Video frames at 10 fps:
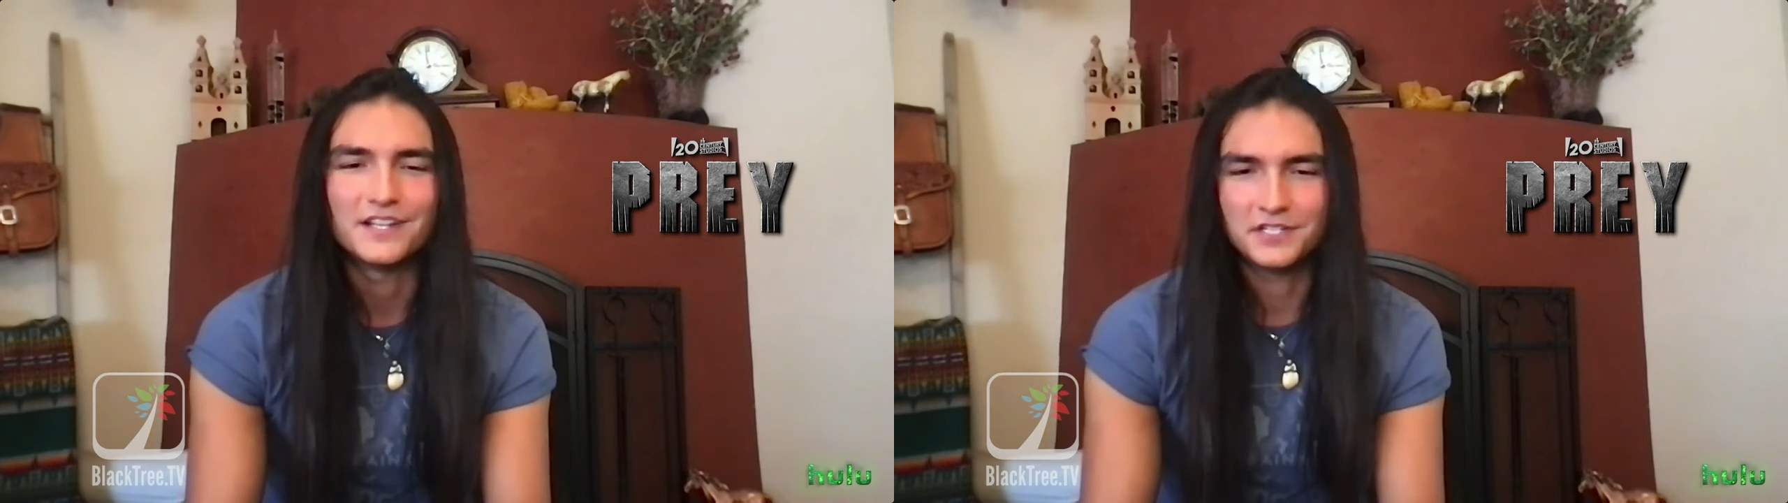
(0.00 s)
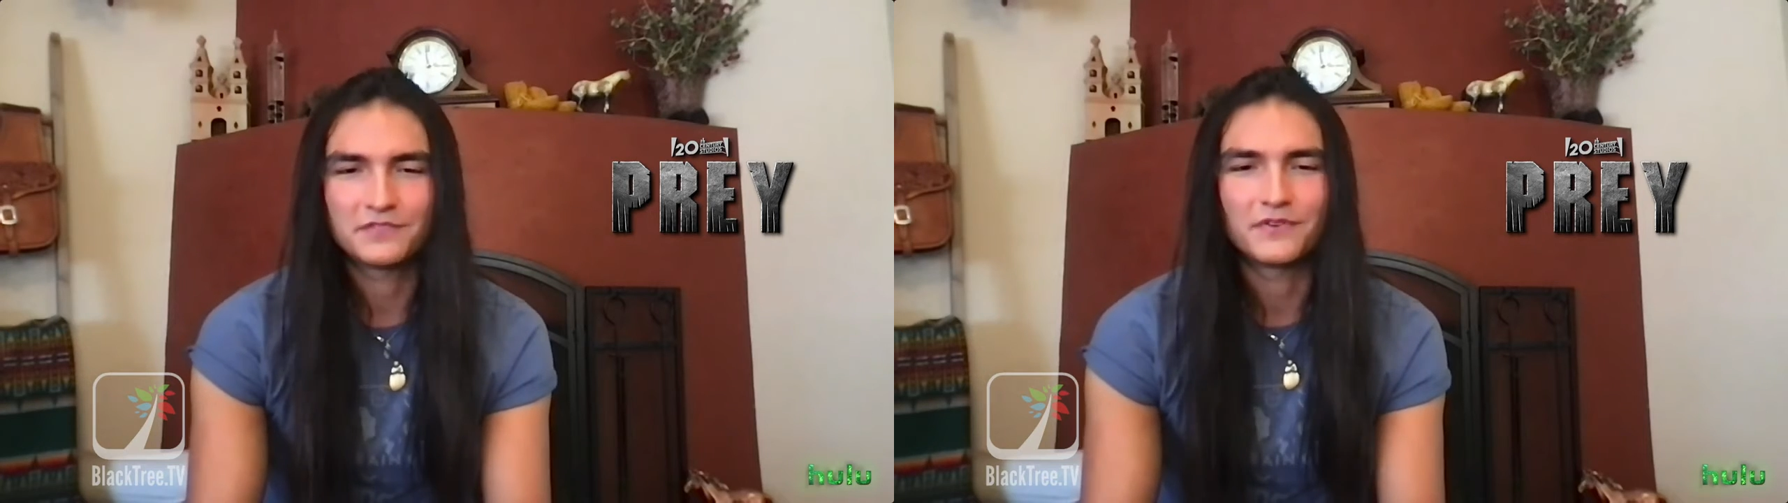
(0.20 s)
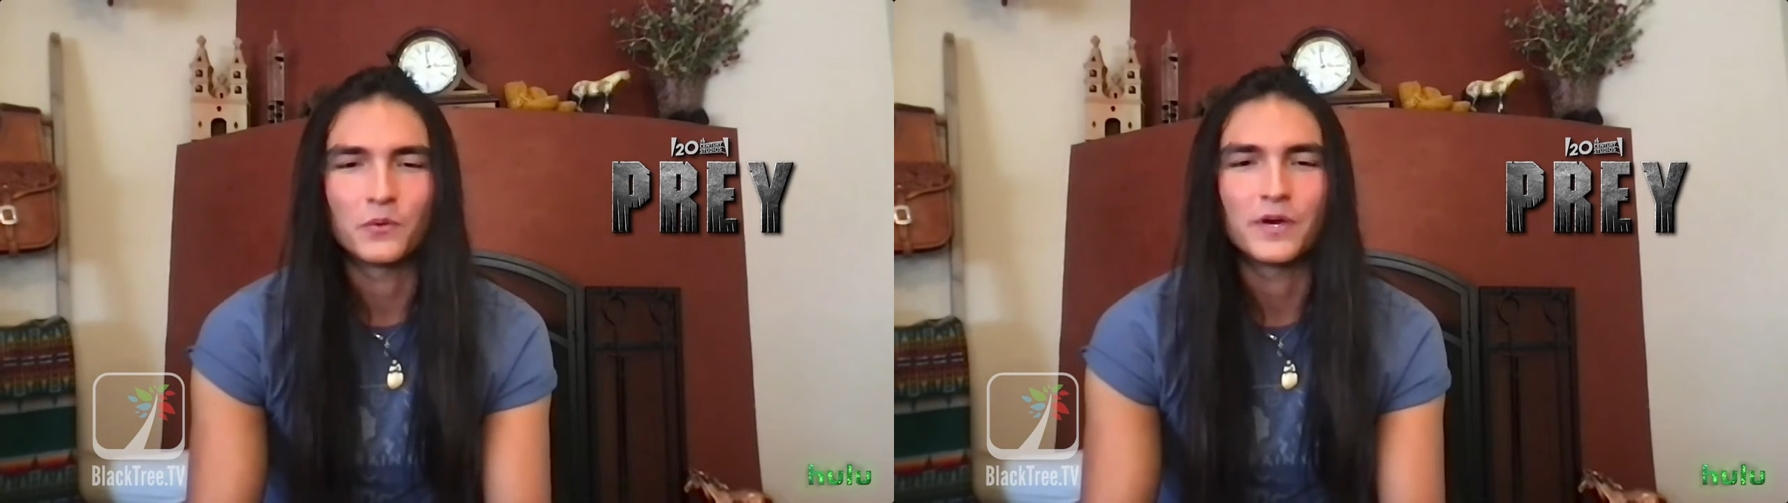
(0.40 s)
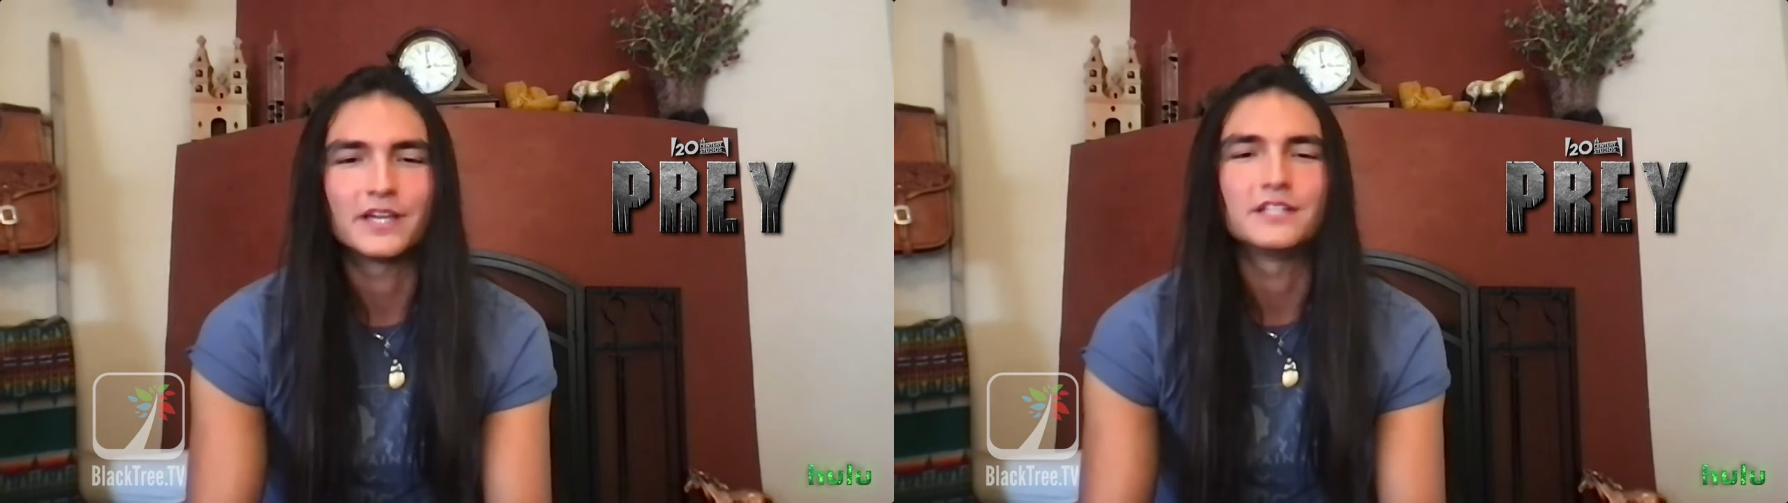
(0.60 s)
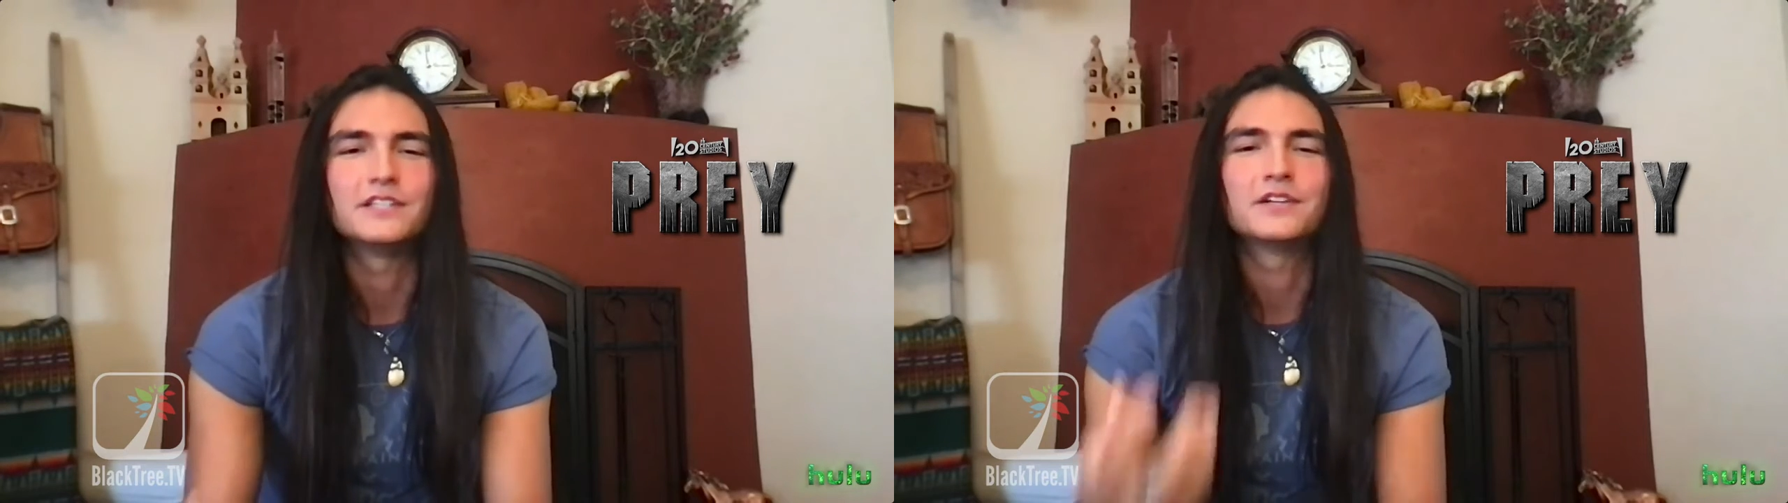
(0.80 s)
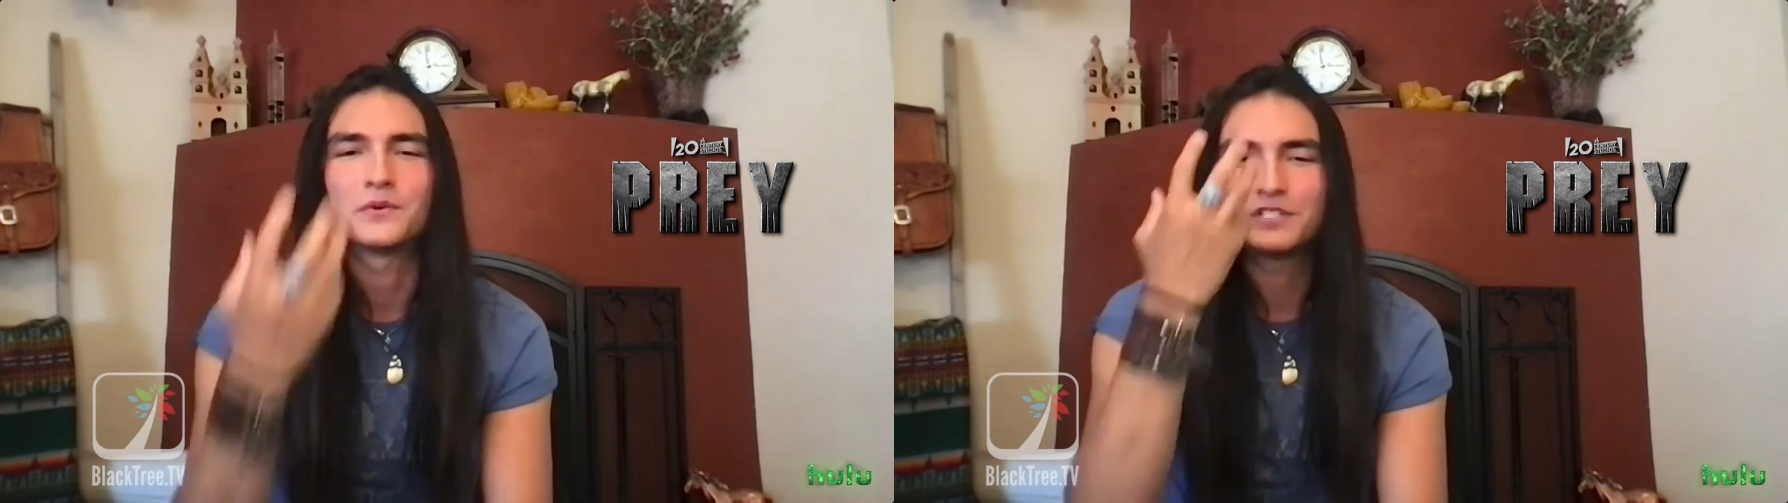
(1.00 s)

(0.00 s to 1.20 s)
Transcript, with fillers: it just felt wicked, you know.